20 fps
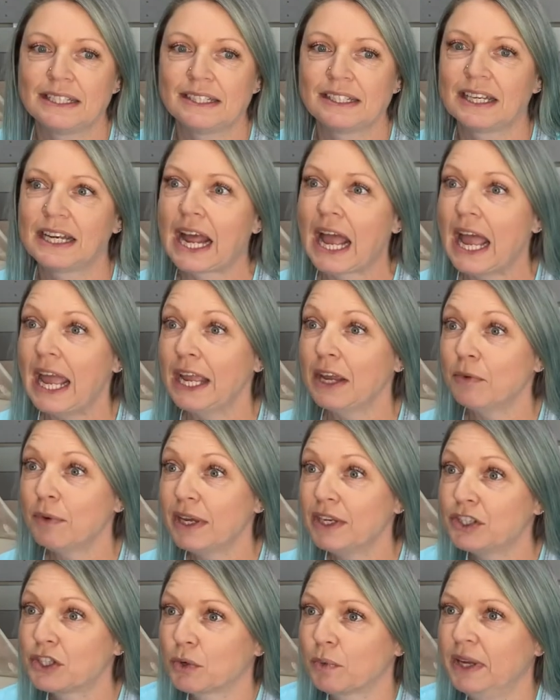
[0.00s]
today
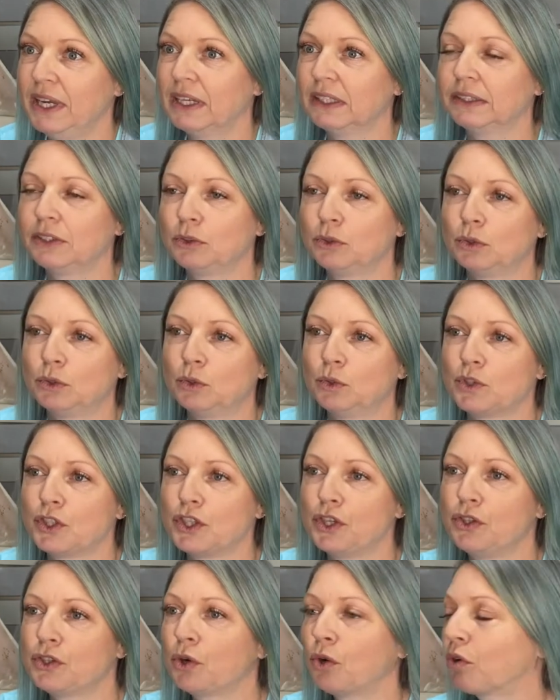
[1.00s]
we're doing a little
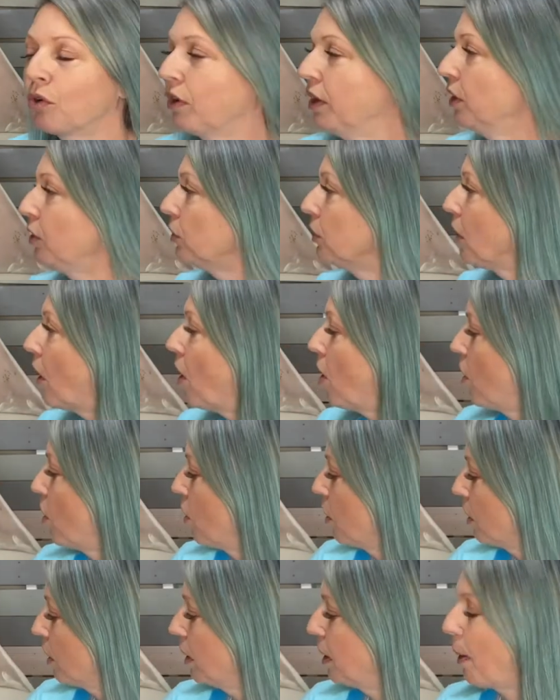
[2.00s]
tutorial
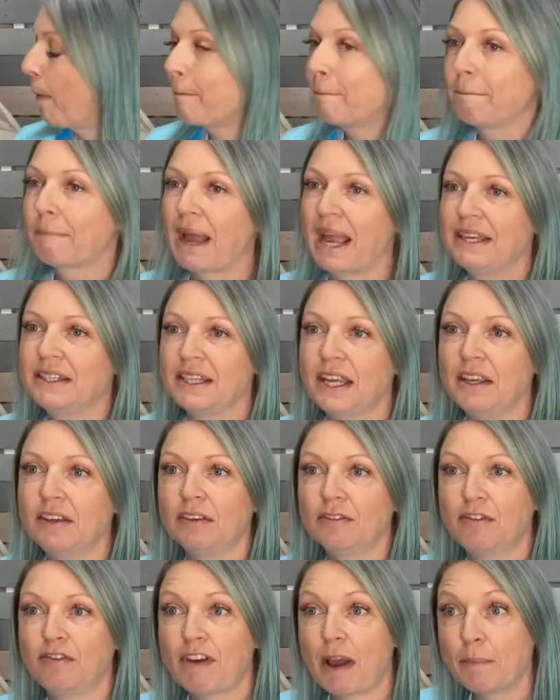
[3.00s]
on painting
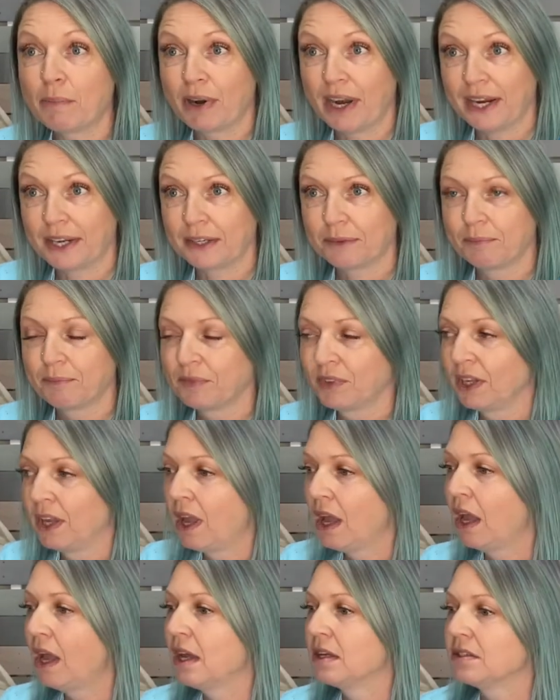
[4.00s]
fabric.
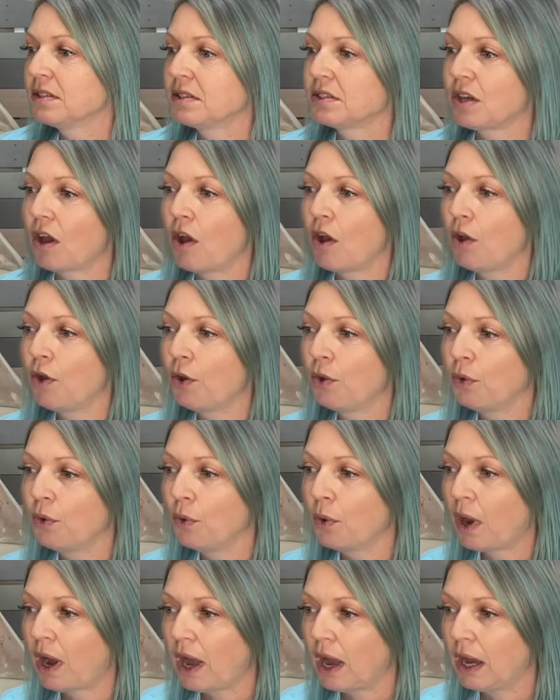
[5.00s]

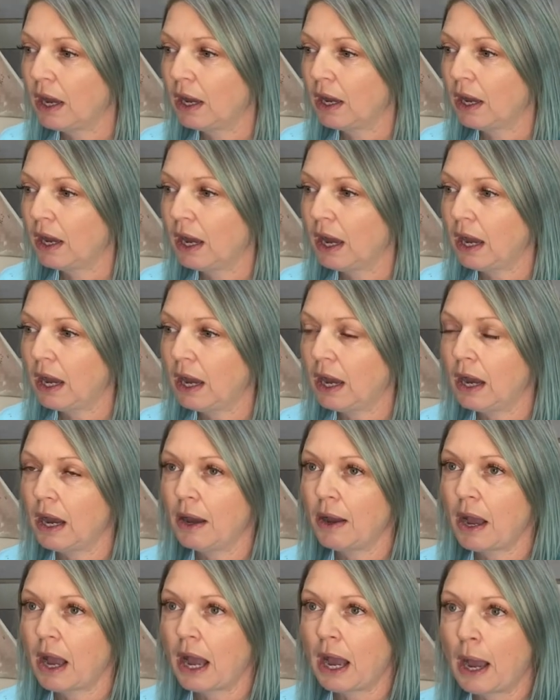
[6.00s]
So
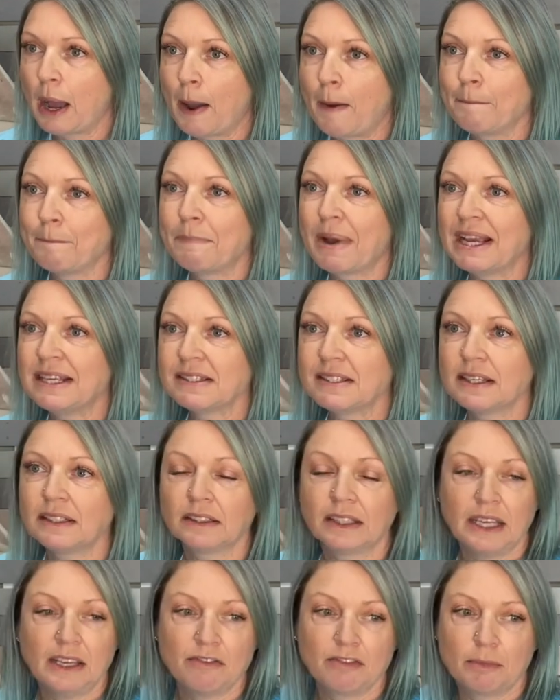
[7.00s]
um,
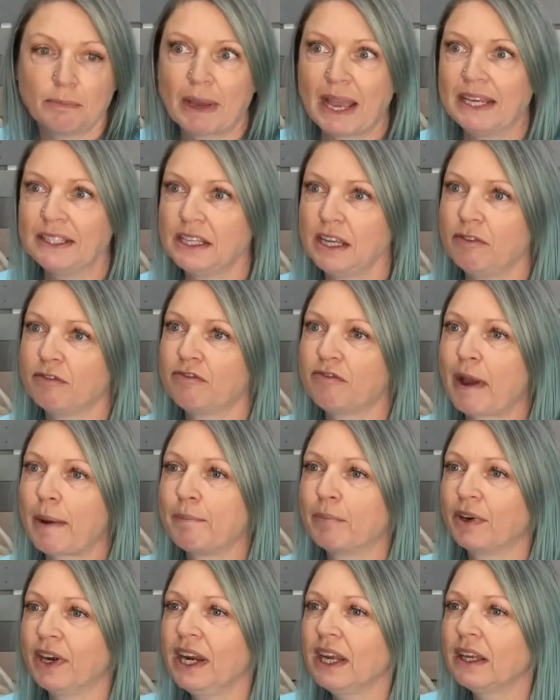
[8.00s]
basically for painting
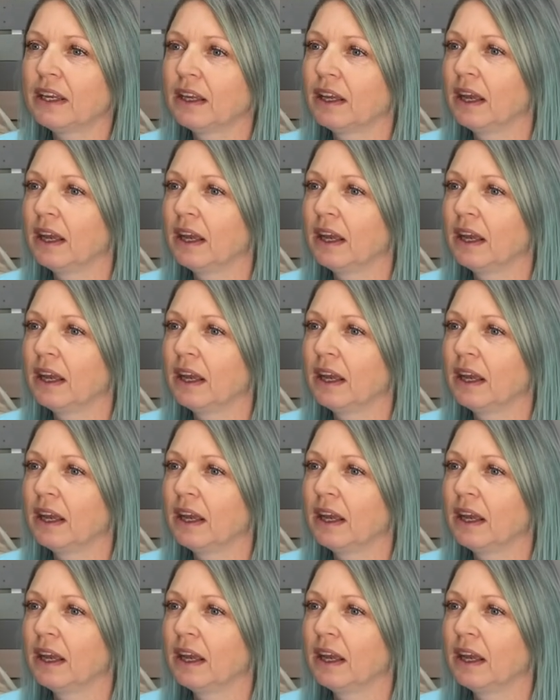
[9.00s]
fabric,